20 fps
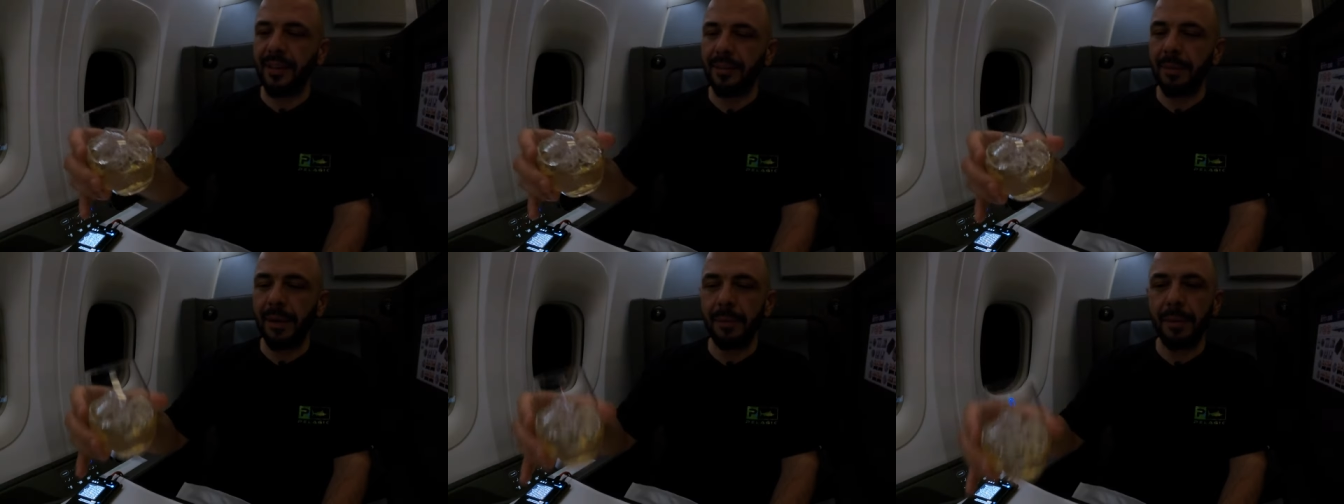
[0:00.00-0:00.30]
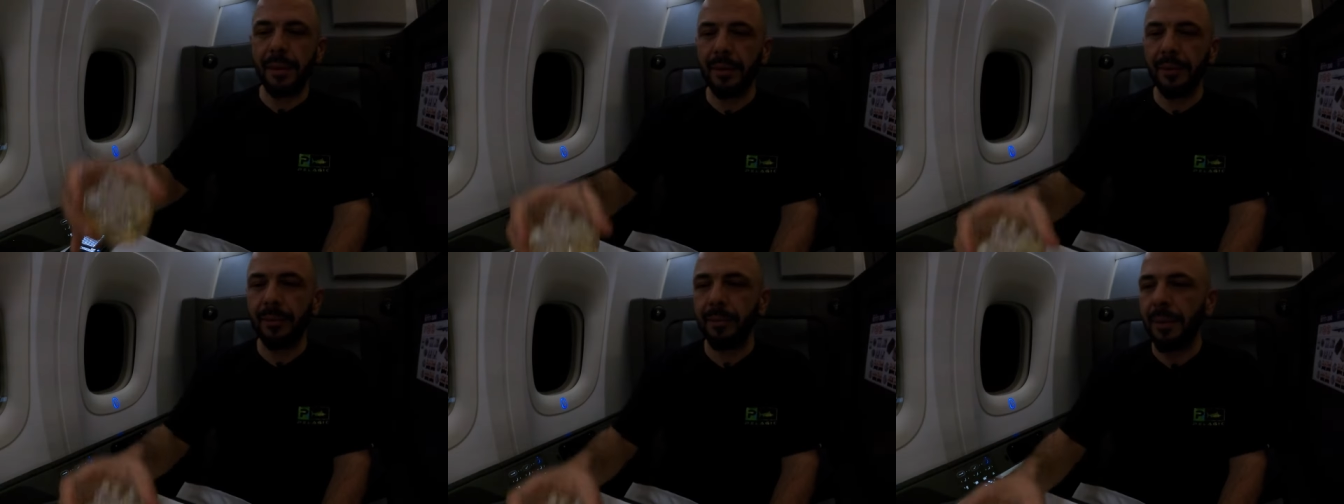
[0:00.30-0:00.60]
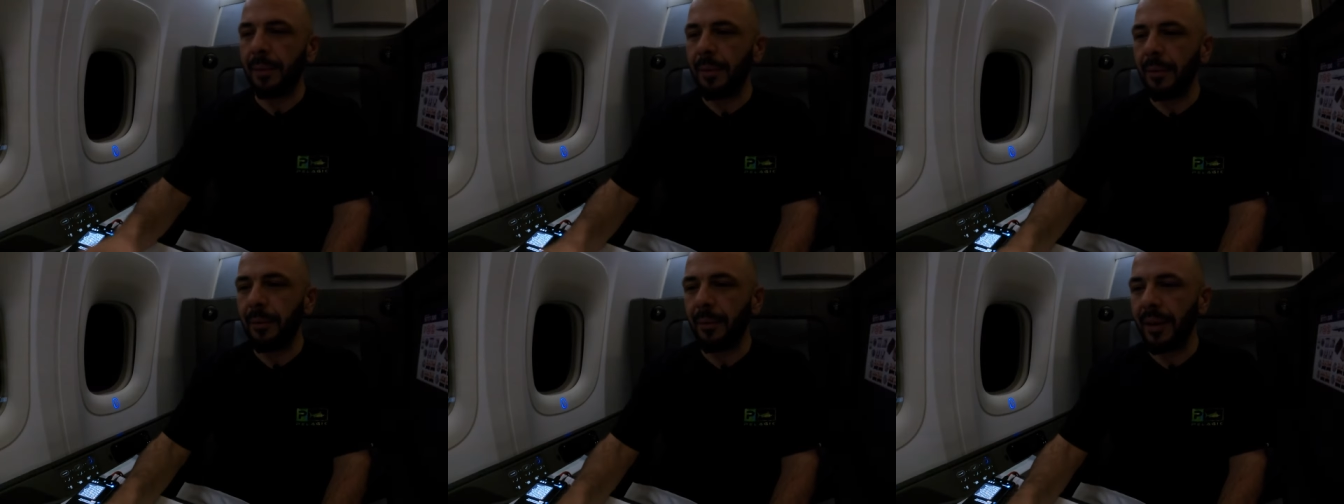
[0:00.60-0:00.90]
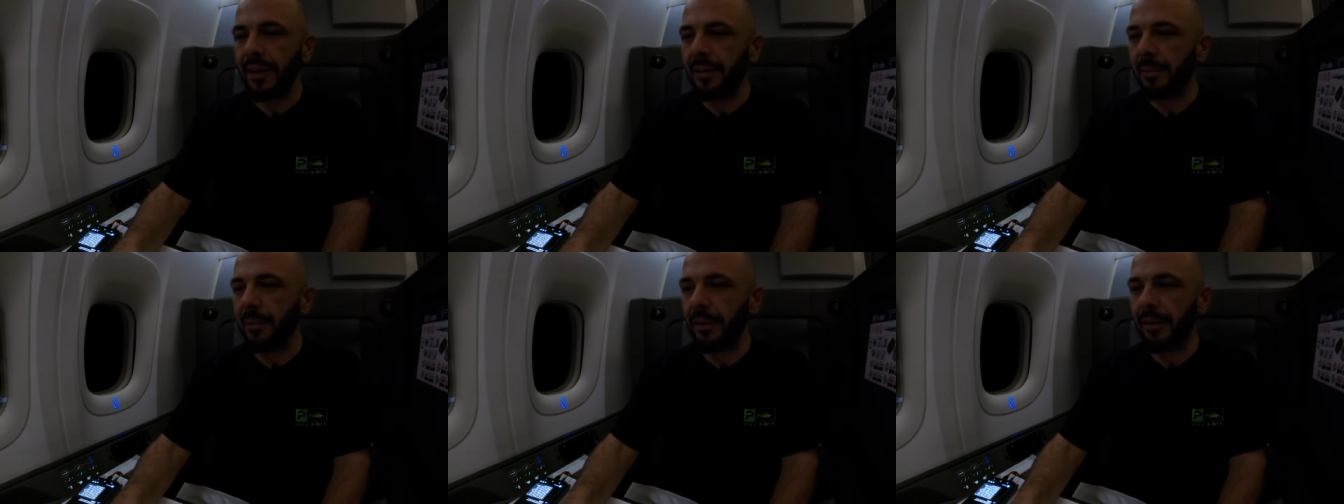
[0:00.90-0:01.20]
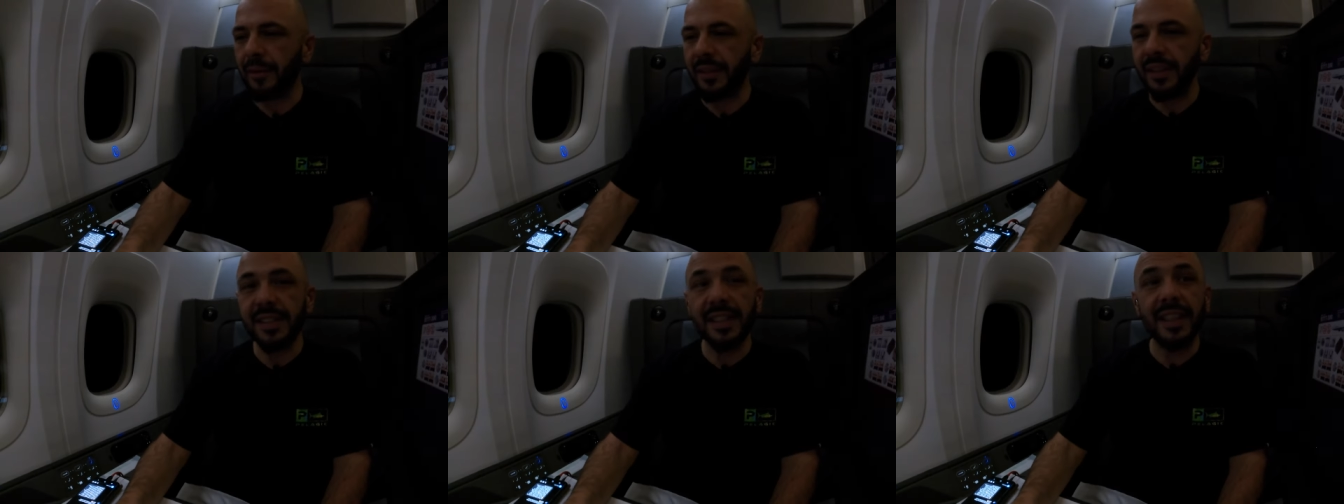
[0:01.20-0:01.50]
crew surprised me by
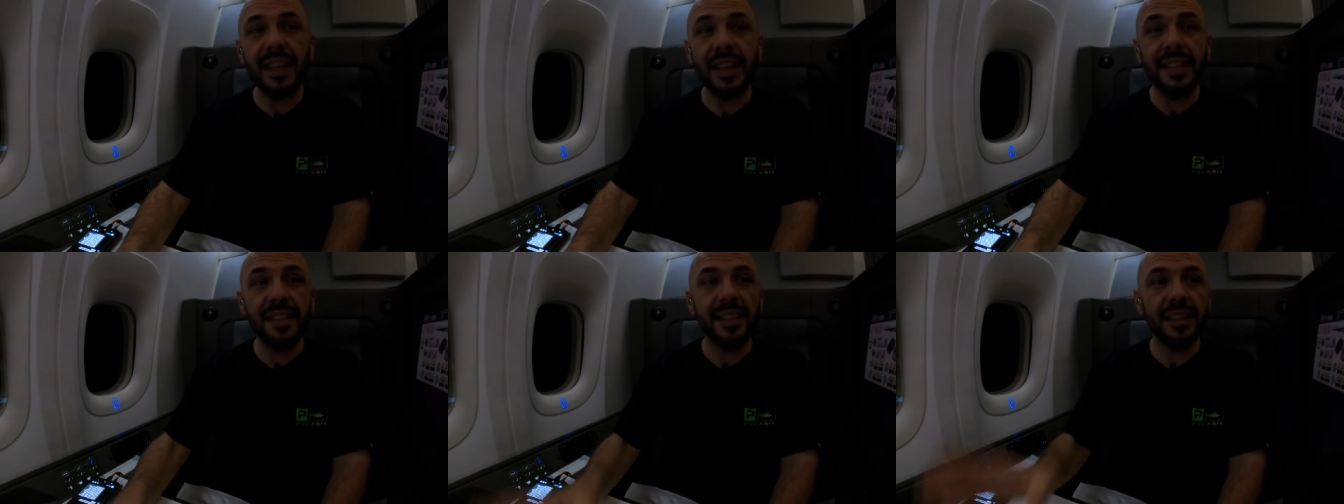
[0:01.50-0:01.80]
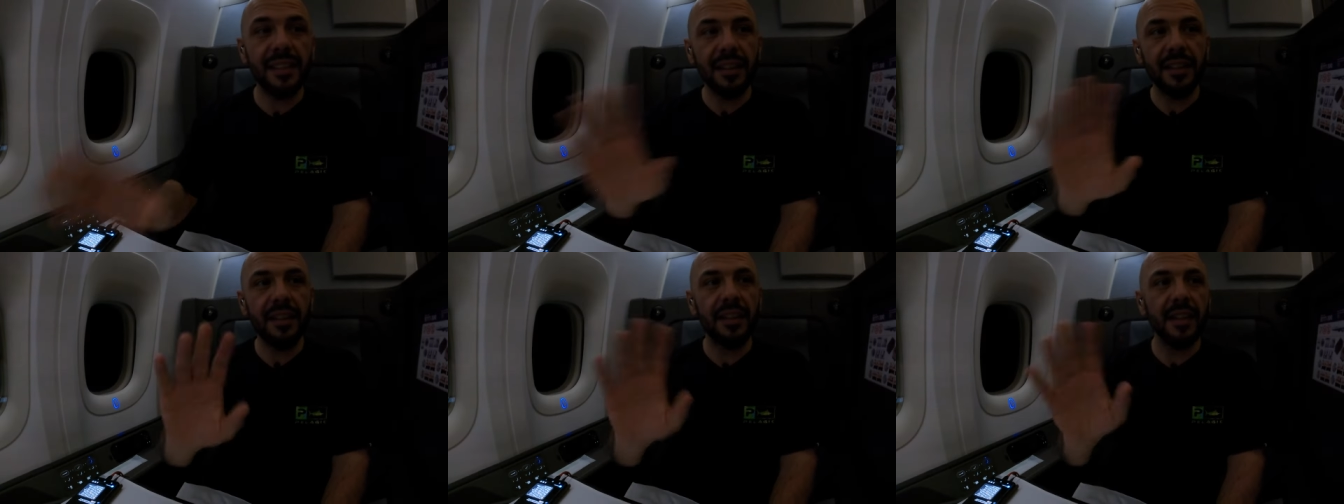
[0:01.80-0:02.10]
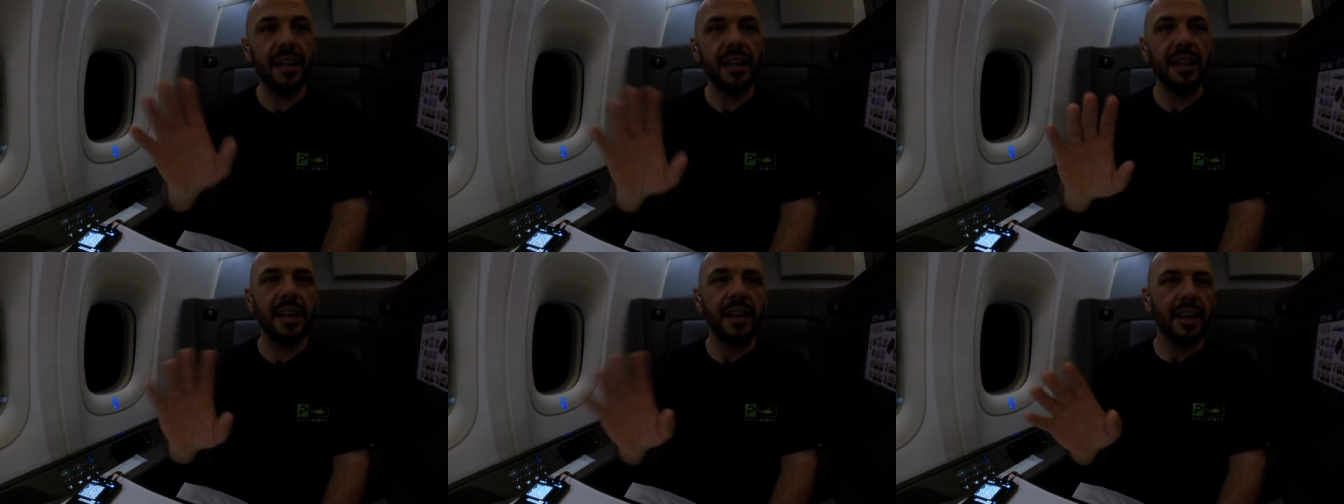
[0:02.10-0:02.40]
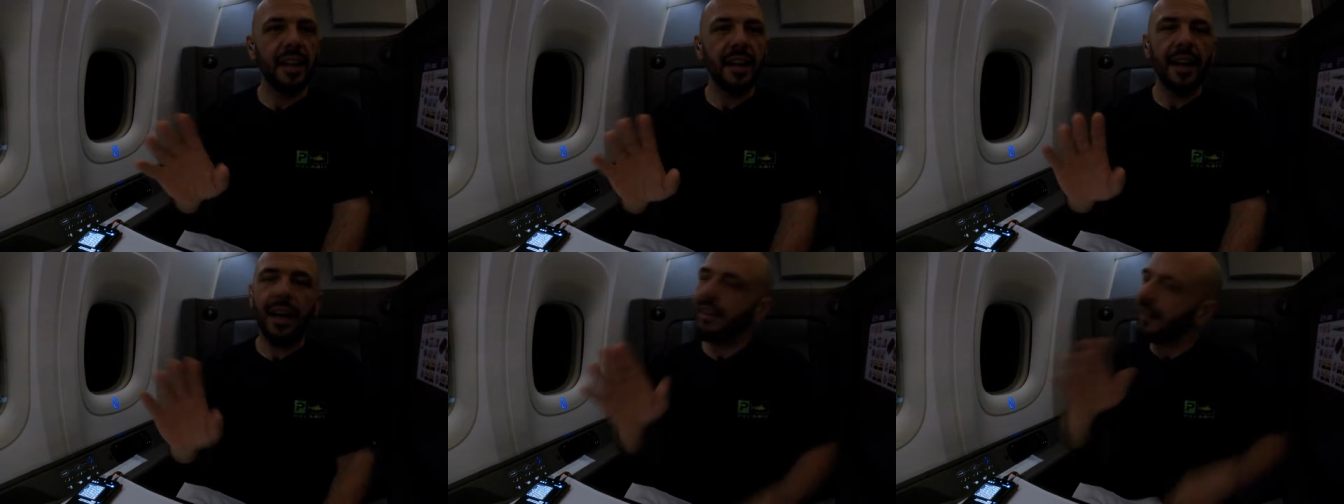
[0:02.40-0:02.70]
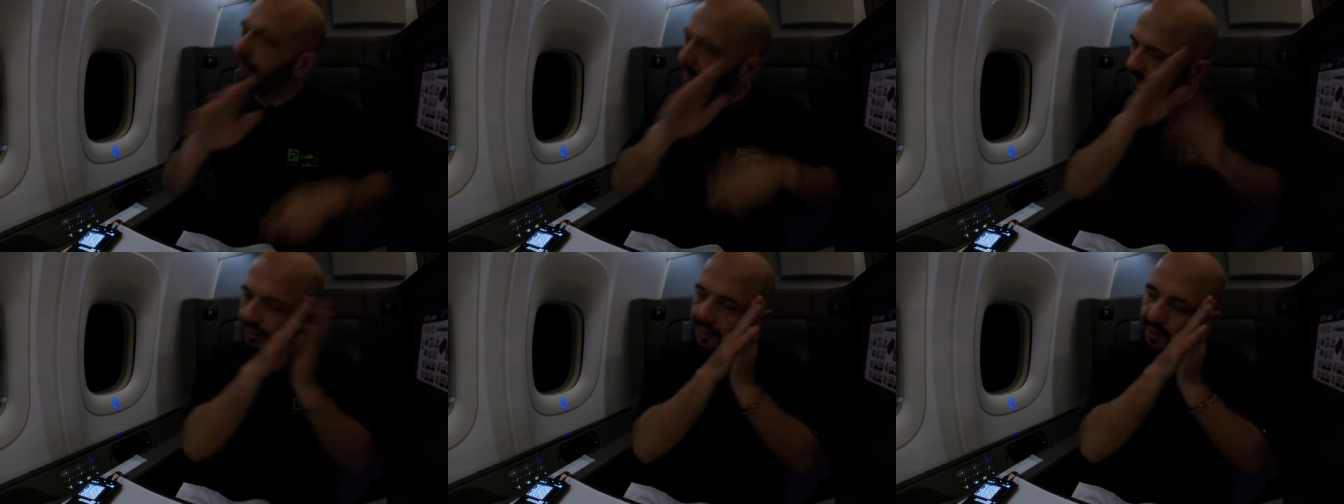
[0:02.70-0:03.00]
offering to turn another
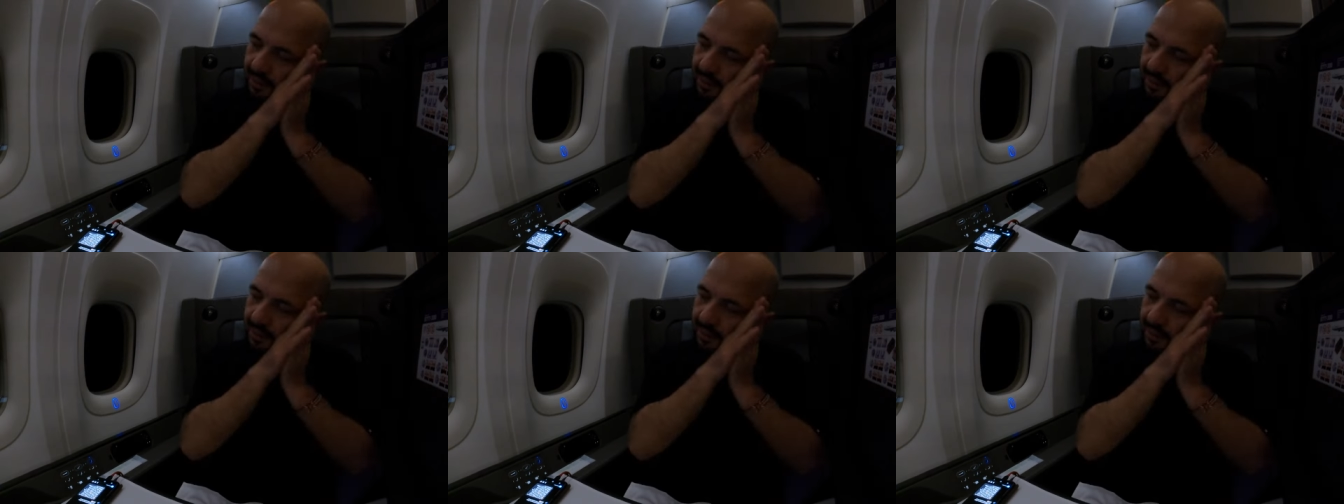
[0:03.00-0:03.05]
seat